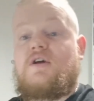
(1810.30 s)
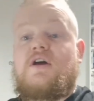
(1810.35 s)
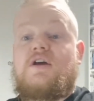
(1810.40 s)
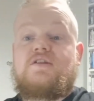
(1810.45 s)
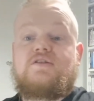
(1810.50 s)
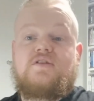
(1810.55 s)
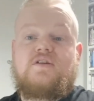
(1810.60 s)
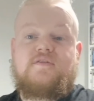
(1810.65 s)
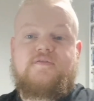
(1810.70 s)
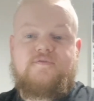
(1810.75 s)

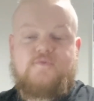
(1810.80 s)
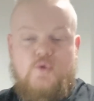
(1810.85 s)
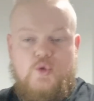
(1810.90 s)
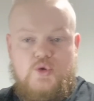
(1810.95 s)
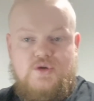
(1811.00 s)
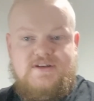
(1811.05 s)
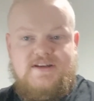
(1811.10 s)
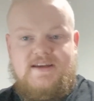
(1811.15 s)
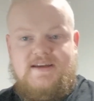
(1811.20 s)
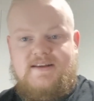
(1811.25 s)
So
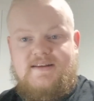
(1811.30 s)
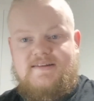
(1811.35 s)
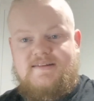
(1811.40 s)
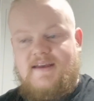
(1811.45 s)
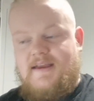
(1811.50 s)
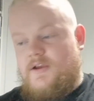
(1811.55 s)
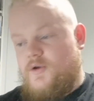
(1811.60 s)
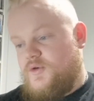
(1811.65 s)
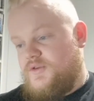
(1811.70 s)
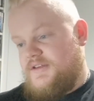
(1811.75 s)
14
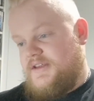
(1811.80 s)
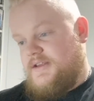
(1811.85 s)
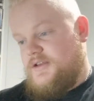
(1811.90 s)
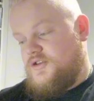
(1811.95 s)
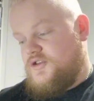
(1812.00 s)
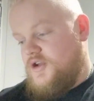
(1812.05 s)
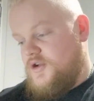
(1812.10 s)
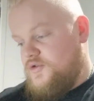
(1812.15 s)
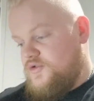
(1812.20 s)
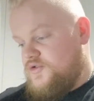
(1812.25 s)
sales in
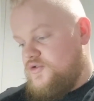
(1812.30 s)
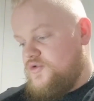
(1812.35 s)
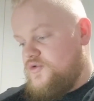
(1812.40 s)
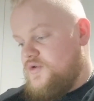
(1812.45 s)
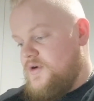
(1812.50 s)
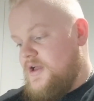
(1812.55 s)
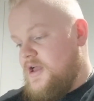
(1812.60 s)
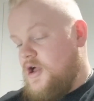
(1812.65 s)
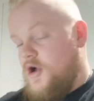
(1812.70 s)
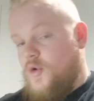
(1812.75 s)
total.